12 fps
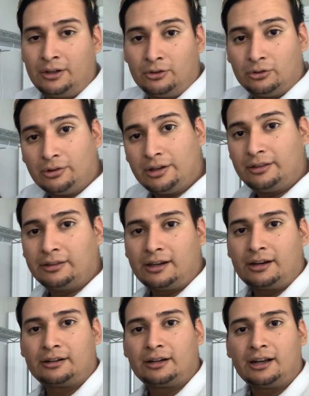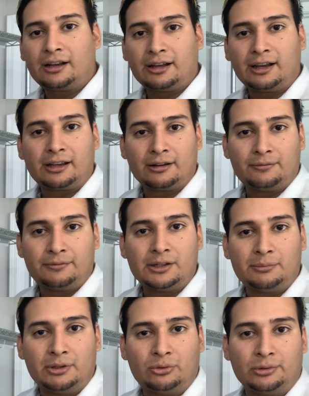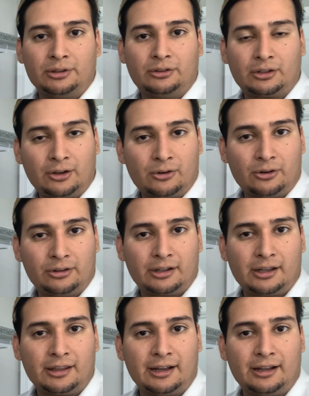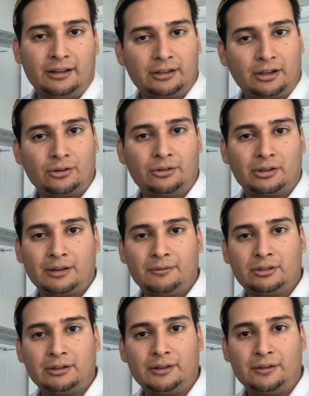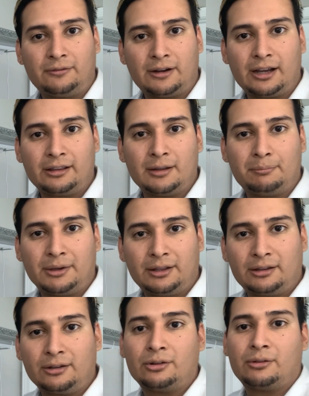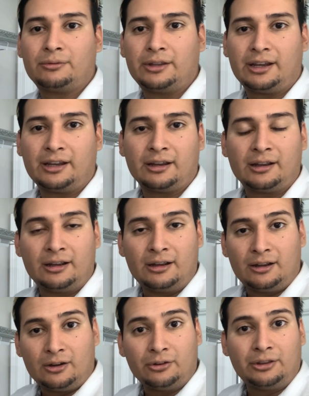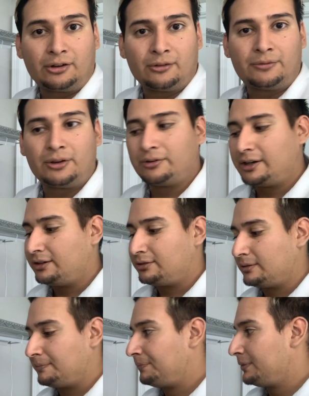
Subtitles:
So the entire rack I can fit between 300 and 375 depending on the configuration.